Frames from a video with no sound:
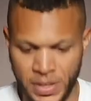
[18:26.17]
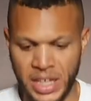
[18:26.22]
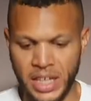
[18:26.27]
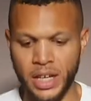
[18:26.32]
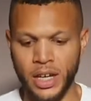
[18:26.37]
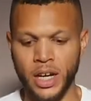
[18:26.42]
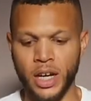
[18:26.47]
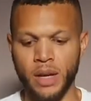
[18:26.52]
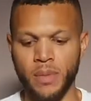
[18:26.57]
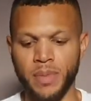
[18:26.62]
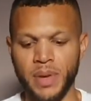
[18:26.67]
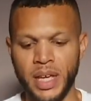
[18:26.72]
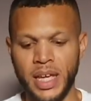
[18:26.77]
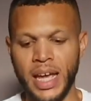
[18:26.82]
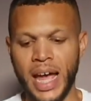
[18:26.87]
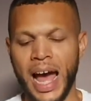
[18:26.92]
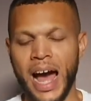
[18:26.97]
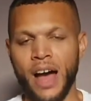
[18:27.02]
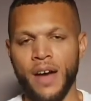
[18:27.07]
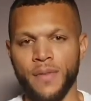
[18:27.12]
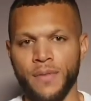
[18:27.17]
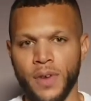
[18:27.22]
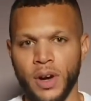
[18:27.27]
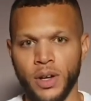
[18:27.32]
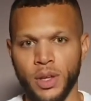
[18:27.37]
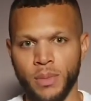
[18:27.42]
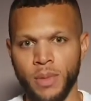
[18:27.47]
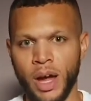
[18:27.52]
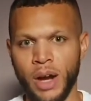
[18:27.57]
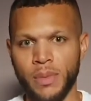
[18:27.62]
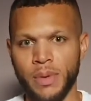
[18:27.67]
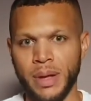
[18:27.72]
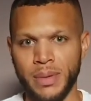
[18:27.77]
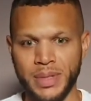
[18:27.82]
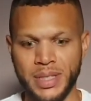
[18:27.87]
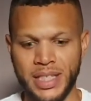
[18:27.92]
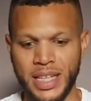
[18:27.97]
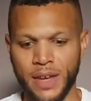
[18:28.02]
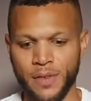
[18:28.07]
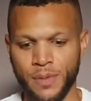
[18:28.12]
feet are going to be out in front. You might not be
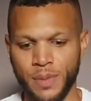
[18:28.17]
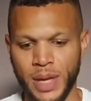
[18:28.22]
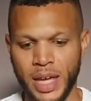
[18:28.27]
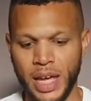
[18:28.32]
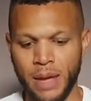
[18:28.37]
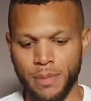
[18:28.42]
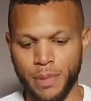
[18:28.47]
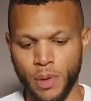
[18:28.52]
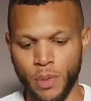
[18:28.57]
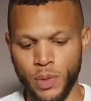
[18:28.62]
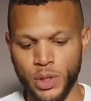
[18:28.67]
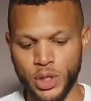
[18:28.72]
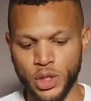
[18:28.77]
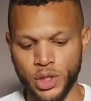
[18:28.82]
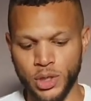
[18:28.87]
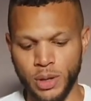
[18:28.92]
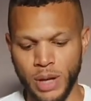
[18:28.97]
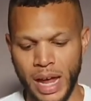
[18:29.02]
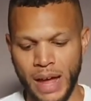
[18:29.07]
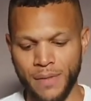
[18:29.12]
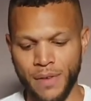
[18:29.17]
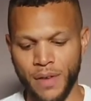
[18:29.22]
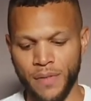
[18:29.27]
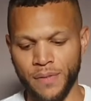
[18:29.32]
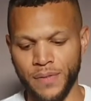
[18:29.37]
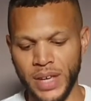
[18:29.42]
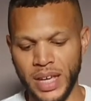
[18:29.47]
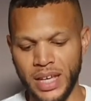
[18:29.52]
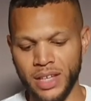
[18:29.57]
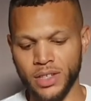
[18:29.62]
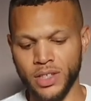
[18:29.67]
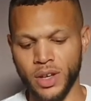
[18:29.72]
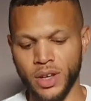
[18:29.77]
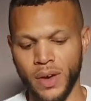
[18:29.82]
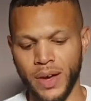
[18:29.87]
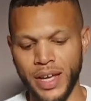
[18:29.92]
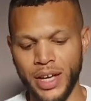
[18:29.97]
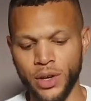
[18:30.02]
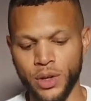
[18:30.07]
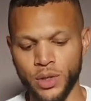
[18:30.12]
able to see it from here, but we're just going to have our feet,
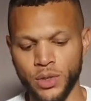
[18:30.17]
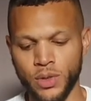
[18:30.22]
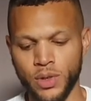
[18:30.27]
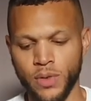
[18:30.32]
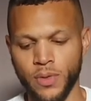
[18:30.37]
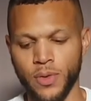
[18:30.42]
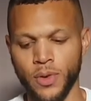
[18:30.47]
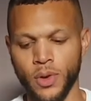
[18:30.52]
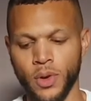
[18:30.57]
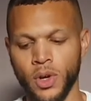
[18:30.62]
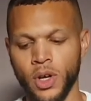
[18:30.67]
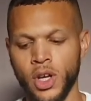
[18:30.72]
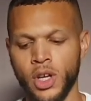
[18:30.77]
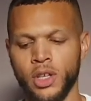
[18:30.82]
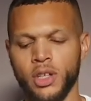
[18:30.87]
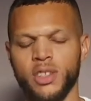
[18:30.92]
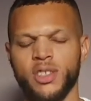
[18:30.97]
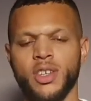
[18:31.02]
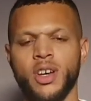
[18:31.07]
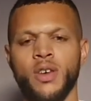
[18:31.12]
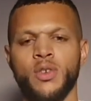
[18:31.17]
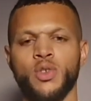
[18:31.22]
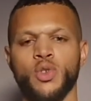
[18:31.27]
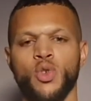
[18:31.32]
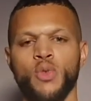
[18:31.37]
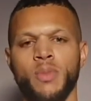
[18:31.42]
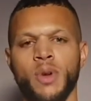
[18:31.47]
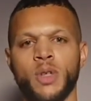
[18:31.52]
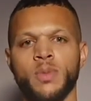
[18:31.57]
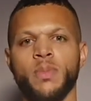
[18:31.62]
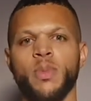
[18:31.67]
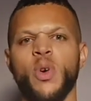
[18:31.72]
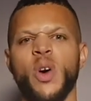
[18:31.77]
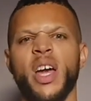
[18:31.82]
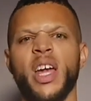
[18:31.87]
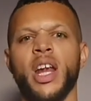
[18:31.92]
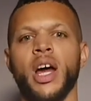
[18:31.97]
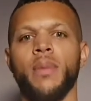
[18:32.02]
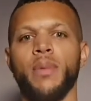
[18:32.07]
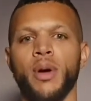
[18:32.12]
so our heels on the floor. Your toes are almost
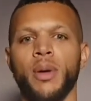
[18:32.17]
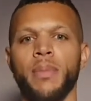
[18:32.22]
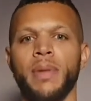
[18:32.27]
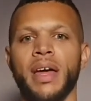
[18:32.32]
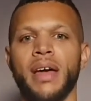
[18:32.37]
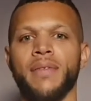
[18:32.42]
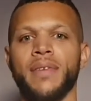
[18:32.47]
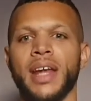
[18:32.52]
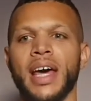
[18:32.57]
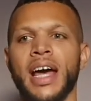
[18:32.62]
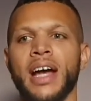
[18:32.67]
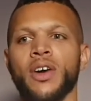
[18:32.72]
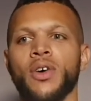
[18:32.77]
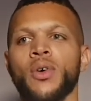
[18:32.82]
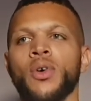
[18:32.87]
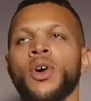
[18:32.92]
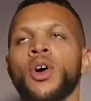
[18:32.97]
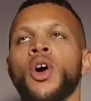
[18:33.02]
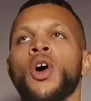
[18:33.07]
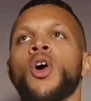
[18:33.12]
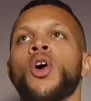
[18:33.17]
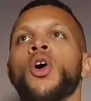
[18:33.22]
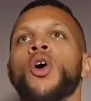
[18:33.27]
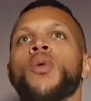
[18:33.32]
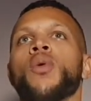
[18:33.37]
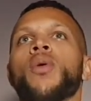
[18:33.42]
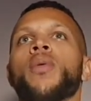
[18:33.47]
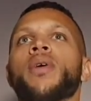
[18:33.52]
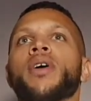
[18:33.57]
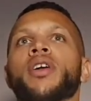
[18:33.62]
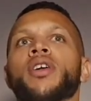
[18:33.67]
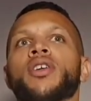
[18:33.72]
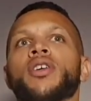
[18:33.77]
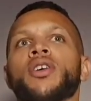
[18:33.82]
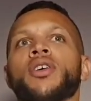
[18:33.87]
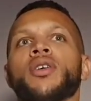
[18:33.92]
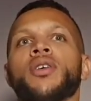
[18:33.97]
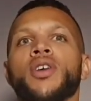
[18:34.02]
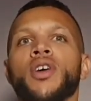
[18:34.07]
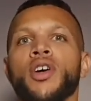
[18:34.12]
pointing up at a bit of an angle. What we're going
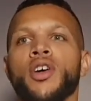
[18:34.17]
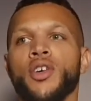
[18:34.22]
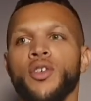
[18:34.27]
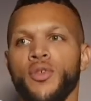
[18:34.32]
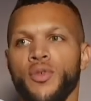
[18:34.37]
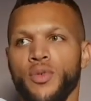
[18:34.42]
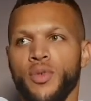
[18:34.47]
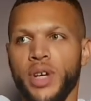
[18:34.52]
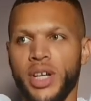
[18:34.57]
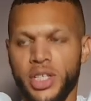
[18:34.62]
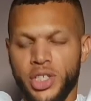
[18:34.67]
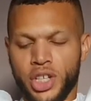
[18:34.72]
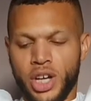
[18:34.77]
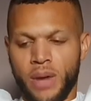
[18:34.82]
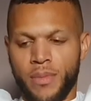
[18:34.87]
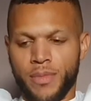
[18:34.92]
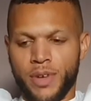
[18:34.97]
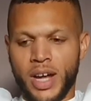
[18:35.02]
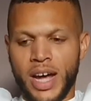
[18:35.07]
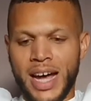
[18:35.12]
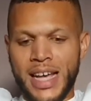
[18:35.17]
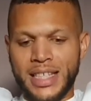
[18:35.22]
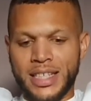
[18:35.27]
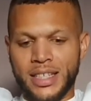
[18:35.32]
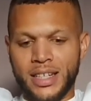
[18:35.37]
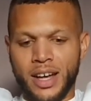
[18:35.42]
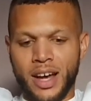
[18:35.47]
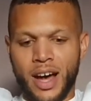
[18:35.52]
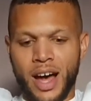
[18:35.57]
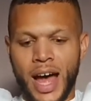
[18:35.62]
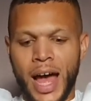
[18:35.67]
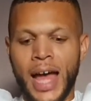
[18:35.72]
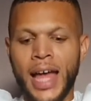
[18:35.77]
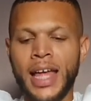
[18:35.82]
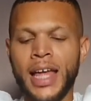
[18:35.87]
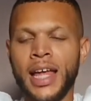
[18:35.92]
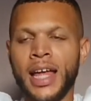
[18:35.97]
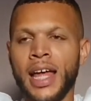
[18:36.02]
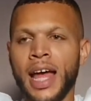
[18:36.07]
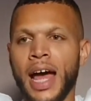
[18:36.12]
to do, reach up nice and
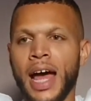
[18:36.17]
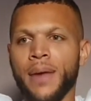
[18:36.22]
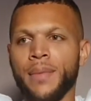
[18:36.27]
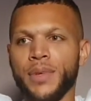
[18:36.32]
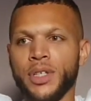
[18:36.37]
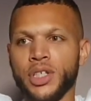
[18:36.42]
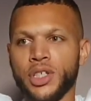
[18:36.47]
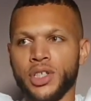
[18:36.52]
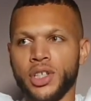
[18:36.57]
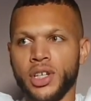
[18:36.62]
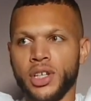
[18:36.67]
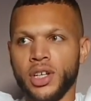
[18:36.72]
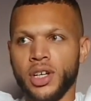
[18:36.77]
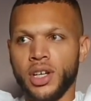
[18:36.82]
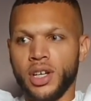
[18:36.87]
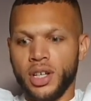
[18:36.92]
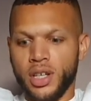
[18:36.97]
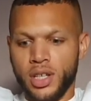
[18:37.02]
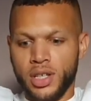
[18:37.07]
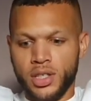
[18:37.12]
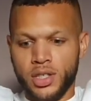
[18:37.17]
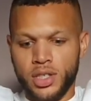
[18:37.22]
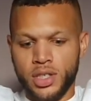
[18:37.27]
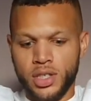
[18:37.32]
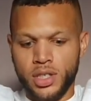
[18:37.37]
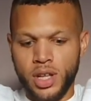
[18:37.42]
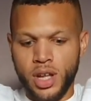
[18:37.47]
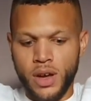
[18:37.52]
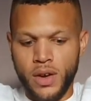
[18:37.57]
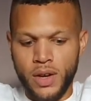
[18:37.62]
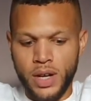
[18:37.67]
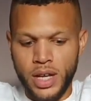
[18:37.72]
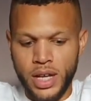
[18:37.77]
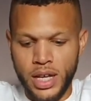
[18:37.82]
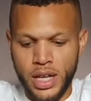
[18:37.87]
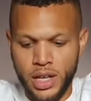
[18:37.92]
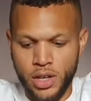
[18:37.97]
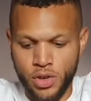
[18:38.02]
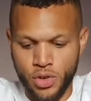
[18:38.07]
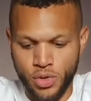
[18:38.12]
high. And we're just going to
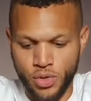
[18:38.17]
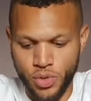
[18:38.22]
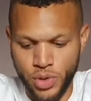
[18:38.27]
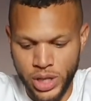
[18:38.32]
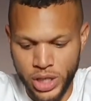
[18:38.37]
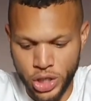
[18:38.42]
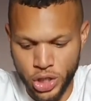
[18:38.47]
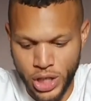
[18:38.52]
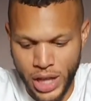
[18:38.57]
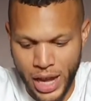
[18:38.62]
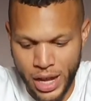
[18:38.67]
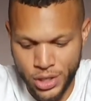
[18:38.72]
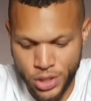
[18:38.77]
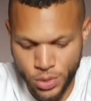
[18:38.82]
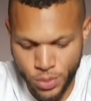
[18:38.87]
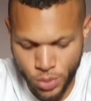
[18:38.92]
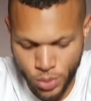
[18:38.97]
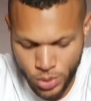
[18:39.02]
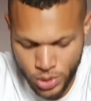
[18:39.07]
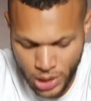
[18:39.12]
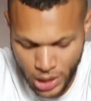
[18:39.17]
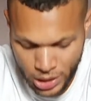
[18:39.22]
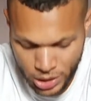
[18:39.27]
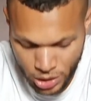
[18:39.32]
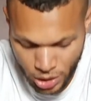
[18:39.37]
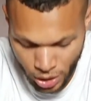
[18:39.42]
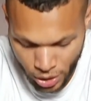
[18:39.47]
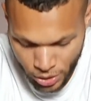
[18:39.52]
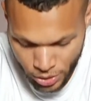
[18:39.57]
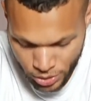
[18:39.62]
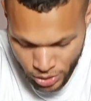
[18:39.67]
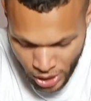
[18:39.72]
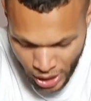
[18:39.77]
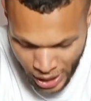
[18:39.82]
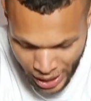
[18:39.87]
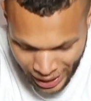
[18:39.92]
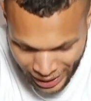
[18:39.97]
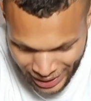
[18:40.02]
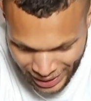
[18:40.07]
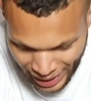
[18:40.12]
slowly reach down towards our toes.
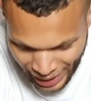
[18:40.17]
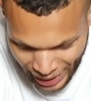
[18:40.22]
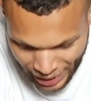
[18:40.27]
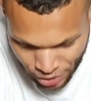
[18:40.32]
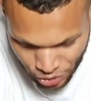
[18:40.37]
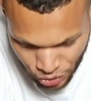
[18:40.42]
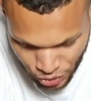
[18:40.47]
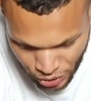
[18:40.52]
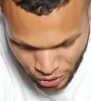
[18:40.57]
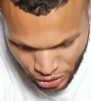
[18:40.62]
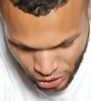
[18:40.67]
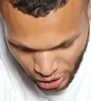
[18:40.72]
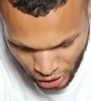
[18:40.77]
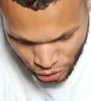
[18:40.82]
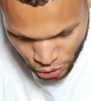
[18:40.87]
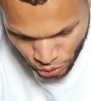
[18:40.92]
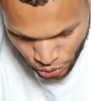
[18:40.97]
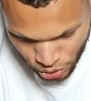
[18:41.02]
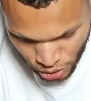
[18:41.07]
Again, you could touch